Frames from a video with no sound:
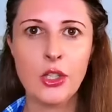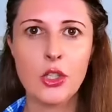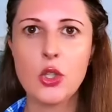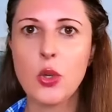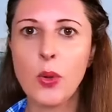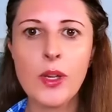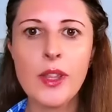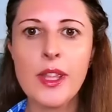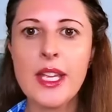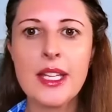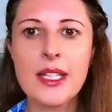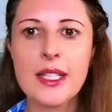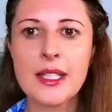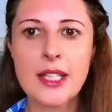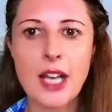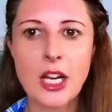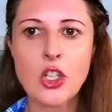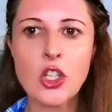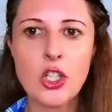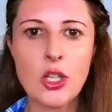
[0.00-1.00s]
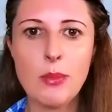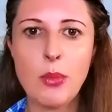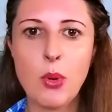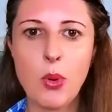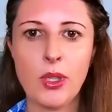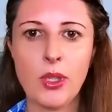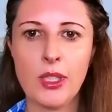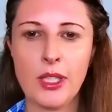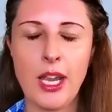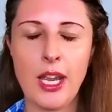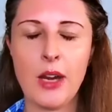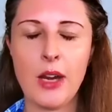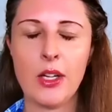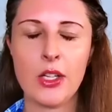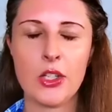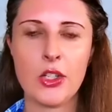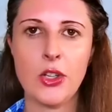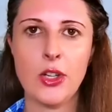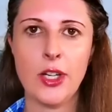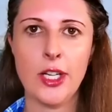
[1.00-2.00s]
Dorothy is such an important
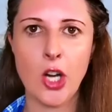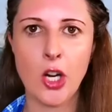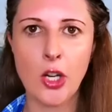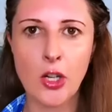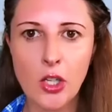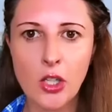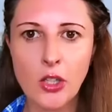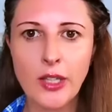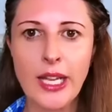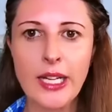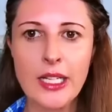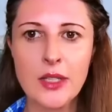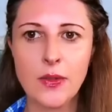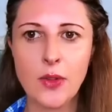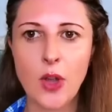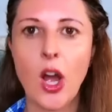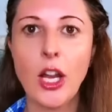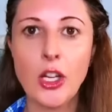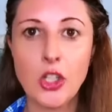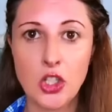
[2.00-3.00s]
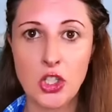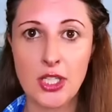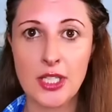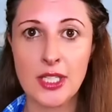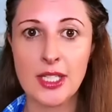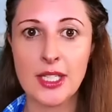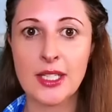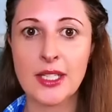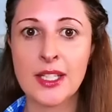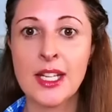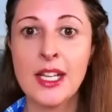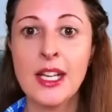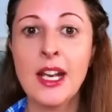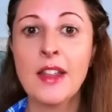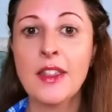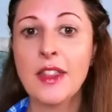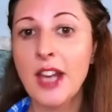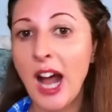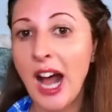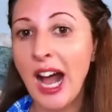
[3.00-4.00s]
character in our collective consciousness
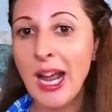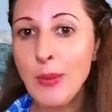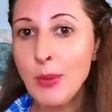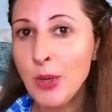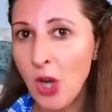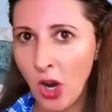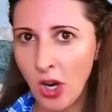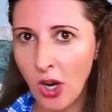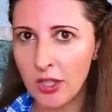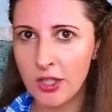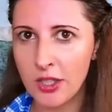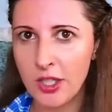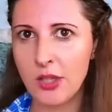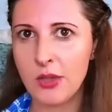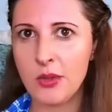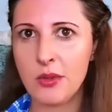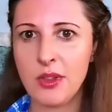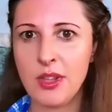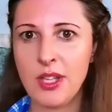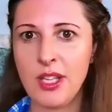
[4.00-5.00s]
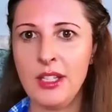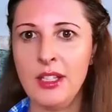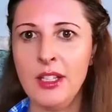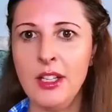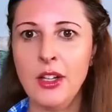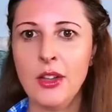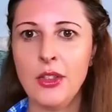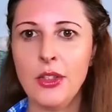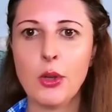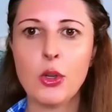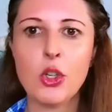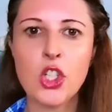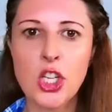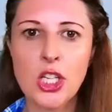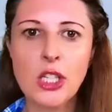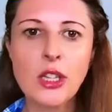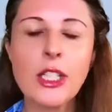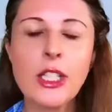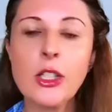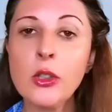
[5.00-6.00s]
that I would argue that though she
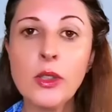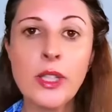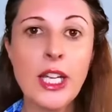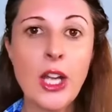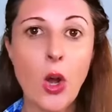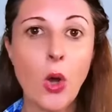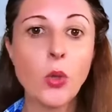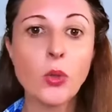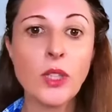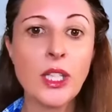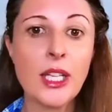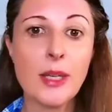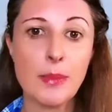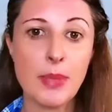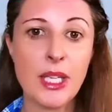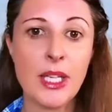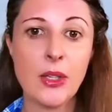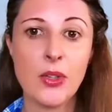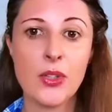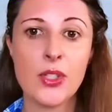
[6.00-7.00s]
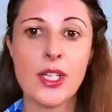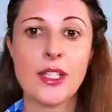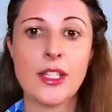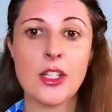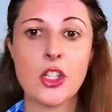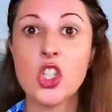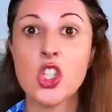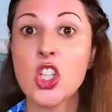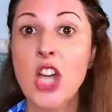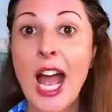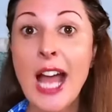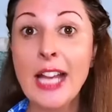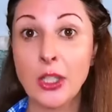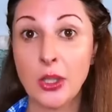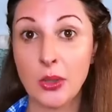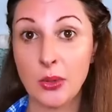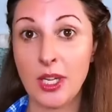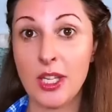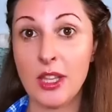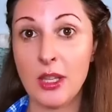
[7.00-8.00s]
literally only appears as a
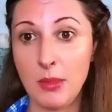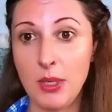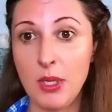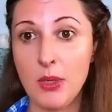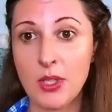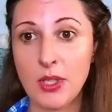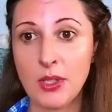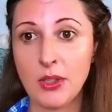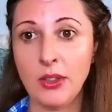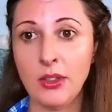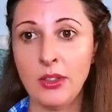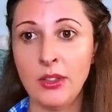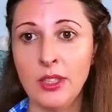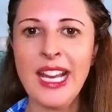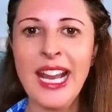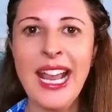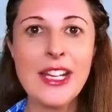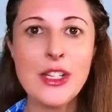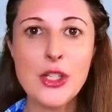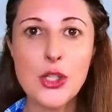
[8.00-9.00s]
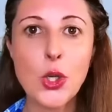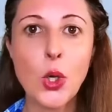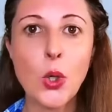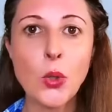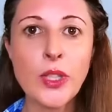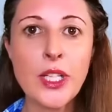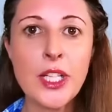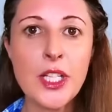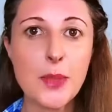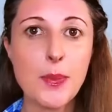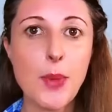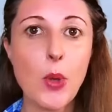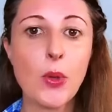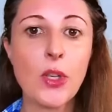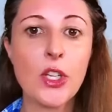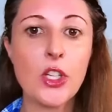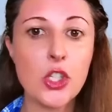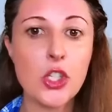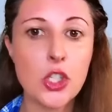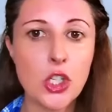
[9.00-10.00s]
shadow in the musical and is only
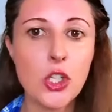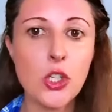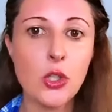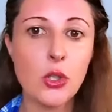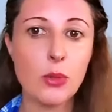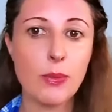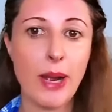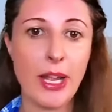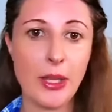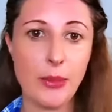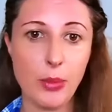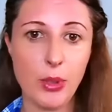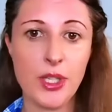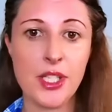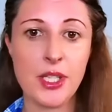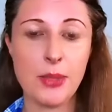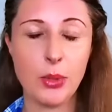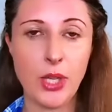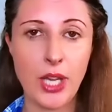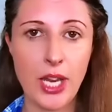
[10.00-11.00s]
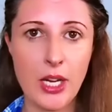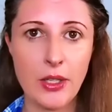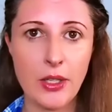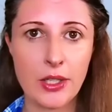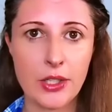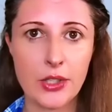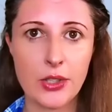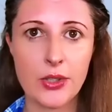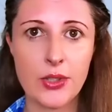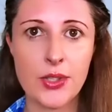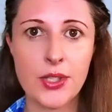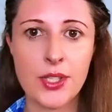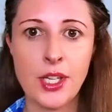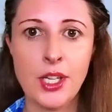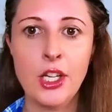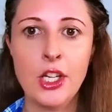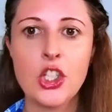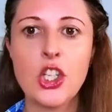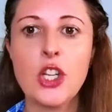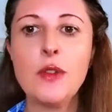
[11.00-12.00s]
spoken to by the principal characters,
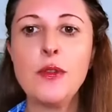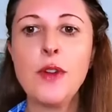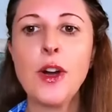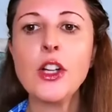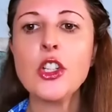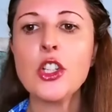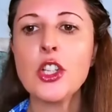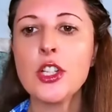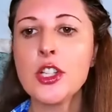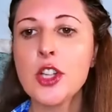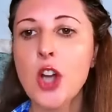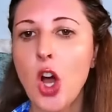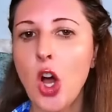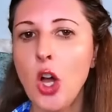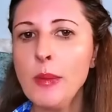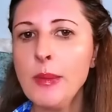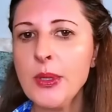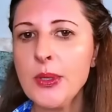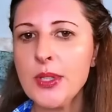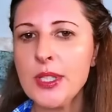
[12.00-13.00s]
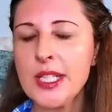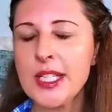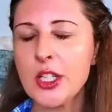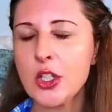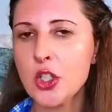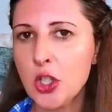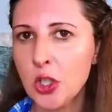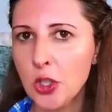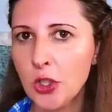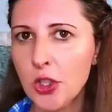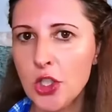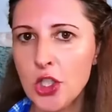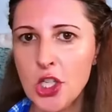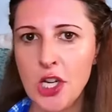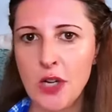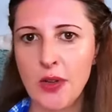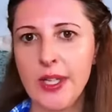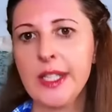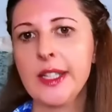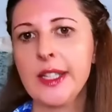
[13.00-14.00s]
she functions almost as a
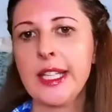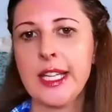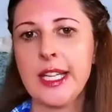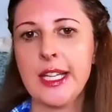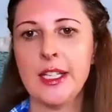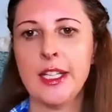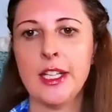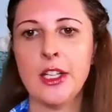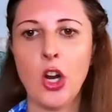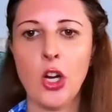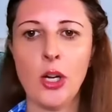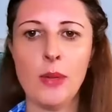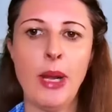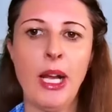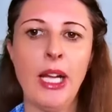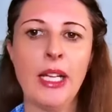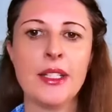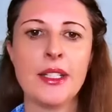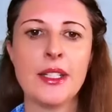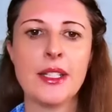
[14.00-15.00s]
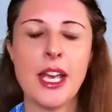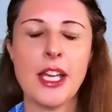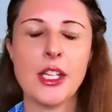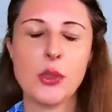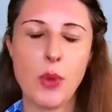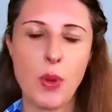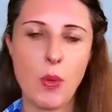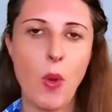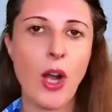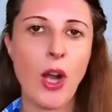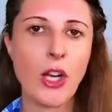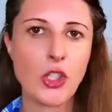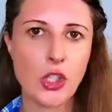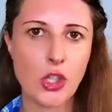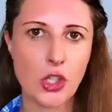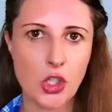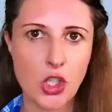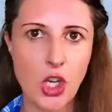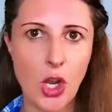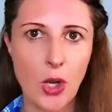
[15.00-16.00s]
tertiary lead in our minds as we watch the
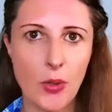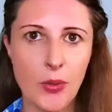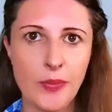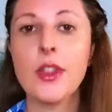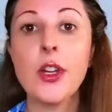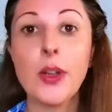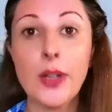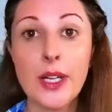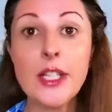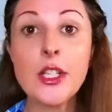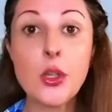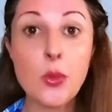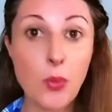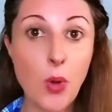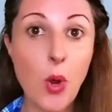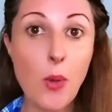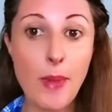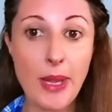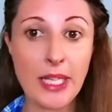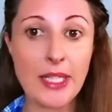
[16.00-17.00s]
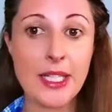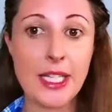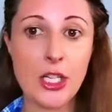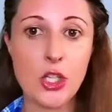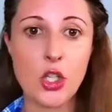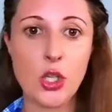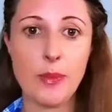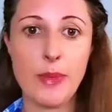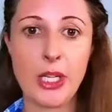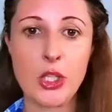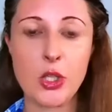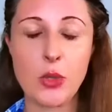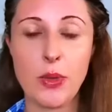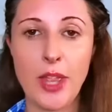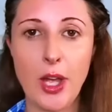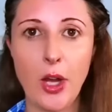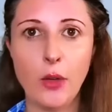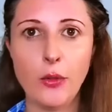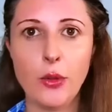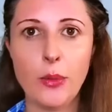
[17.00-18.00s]
show. There is a romance intermixed with
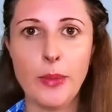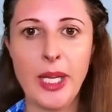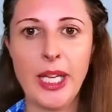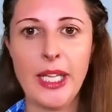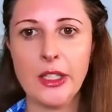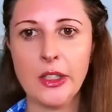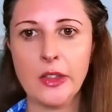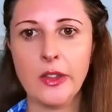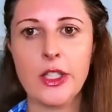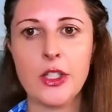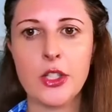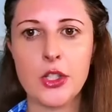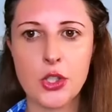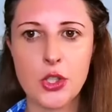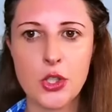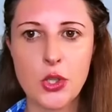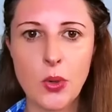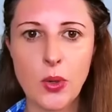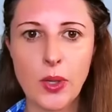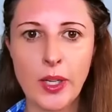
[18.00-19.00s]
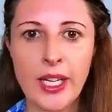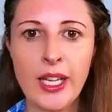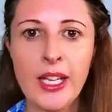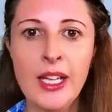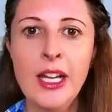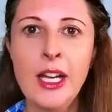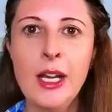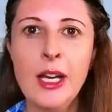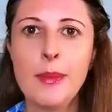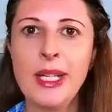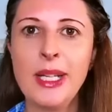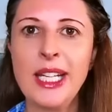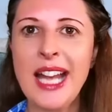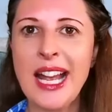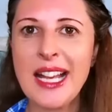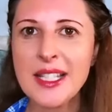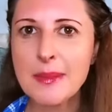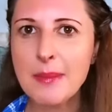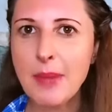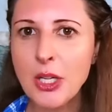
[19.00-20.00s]
Elphaba and Glinda's story, but it
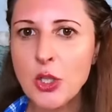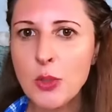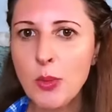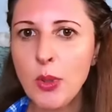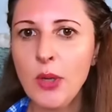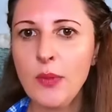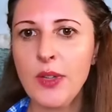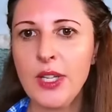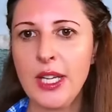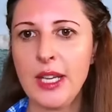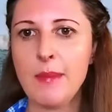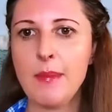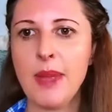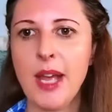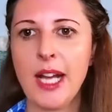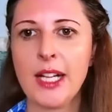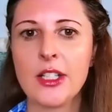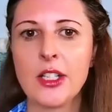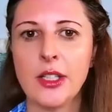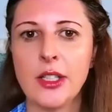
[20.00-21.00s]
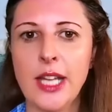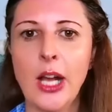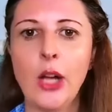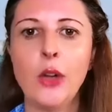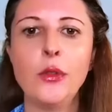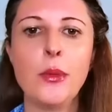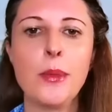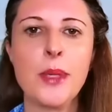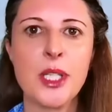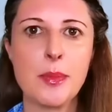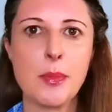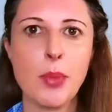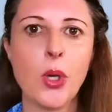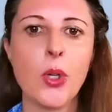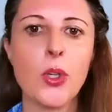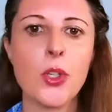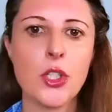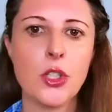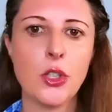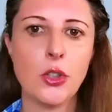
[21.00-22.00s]
has much more of an impact on Elphaba's
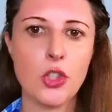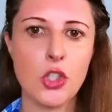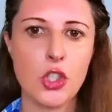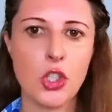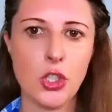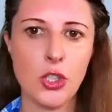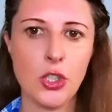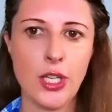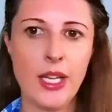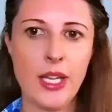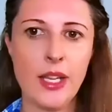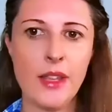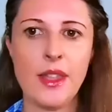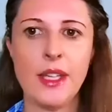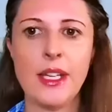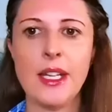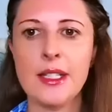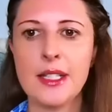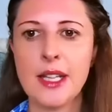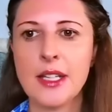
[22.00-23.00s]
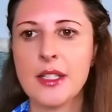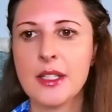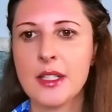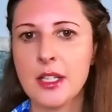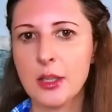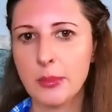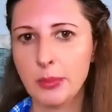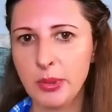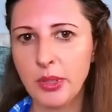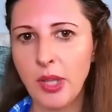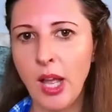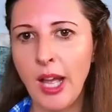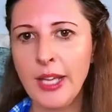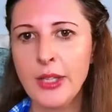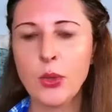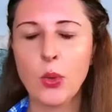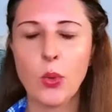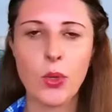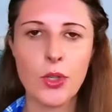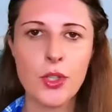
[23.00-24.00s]
personal journey than it does to the plot
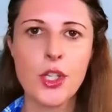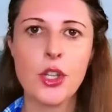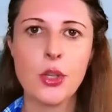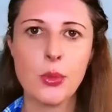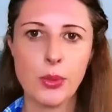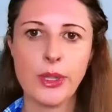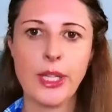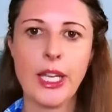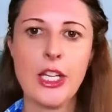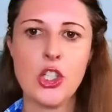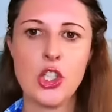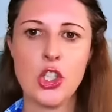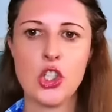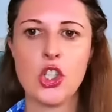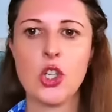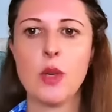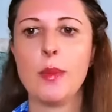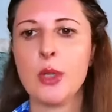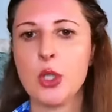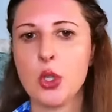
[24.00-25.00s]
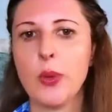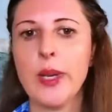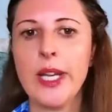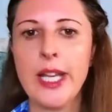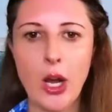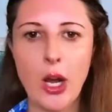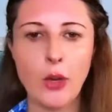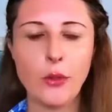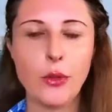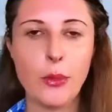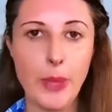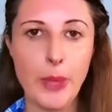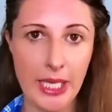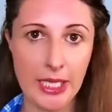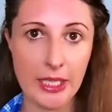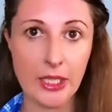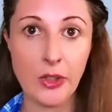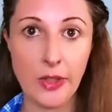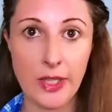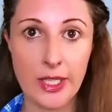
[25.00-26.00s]
or to the relationship between Elphaba
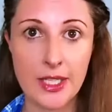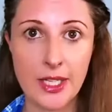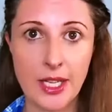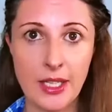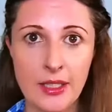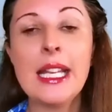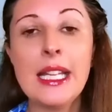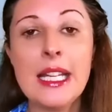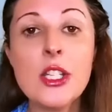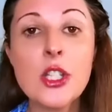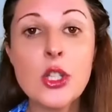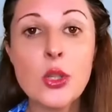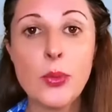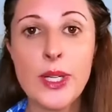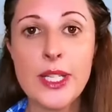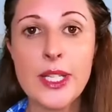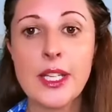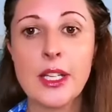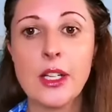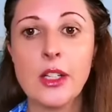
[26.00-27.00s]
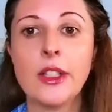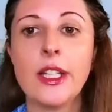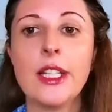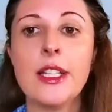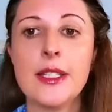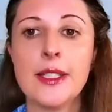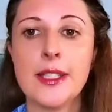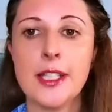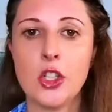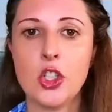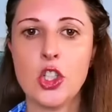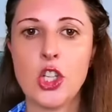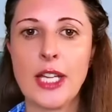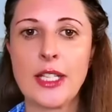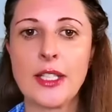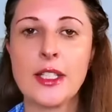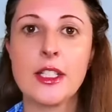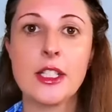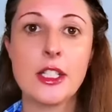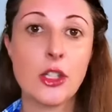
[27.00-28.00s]
and Glinda. It is the reason Glinda
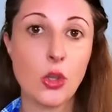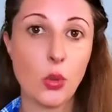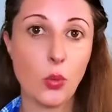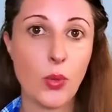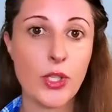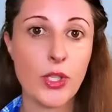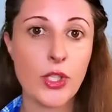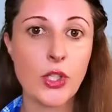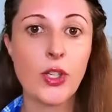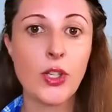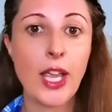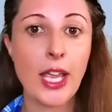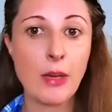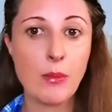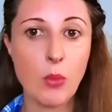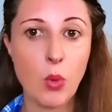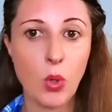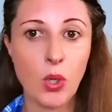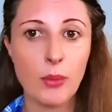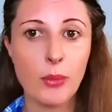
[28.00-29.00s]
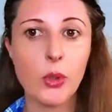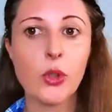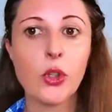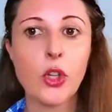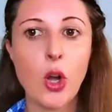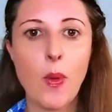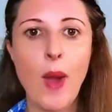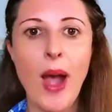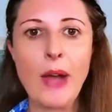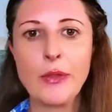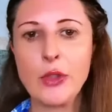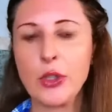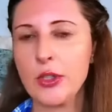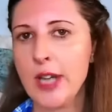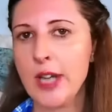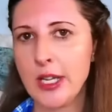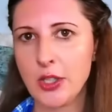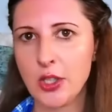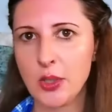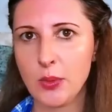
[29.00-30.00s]
suggests the wizard and Morrible go after
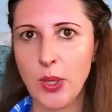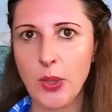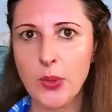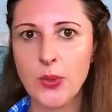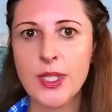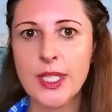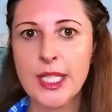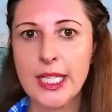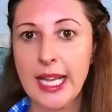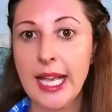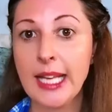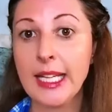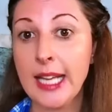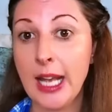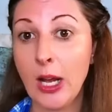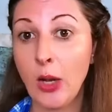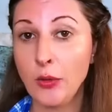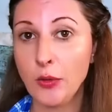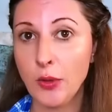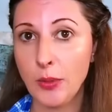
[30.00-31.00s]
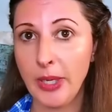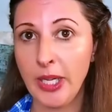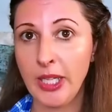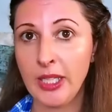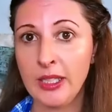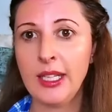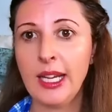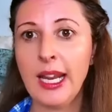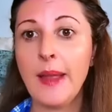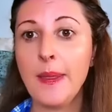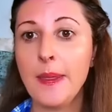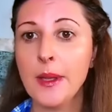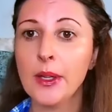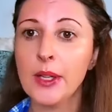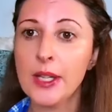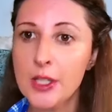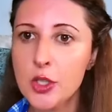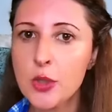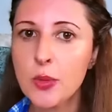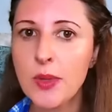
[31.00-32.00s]
Nessarose to get at Elphaba, and there
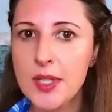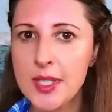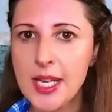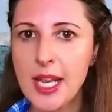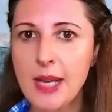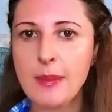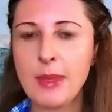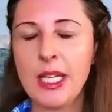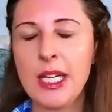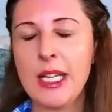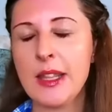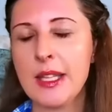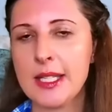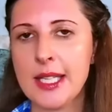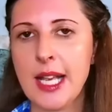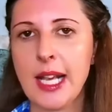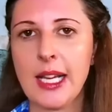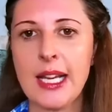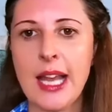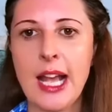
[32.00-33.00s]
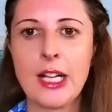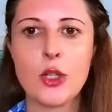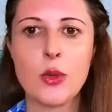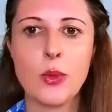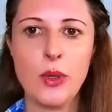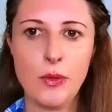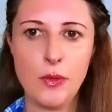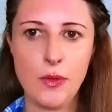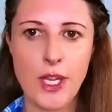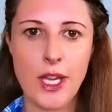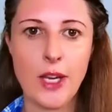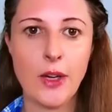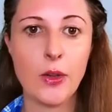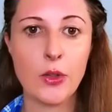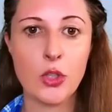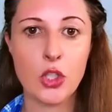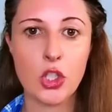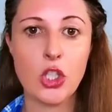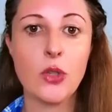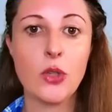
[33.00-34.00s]
is resentment in the second act when Fiyero
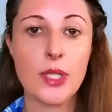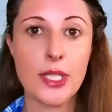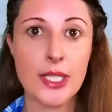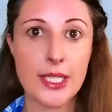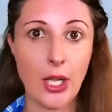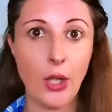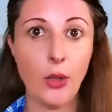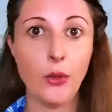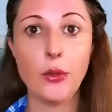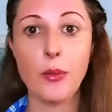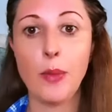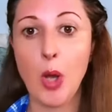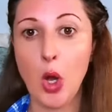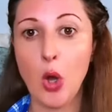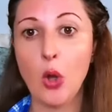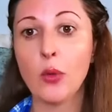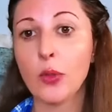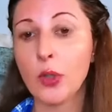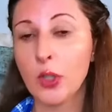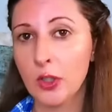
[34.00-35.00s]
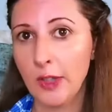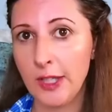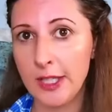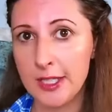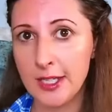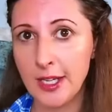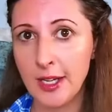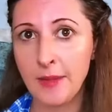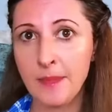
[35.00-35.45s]
chooses Elphaba over Glinda.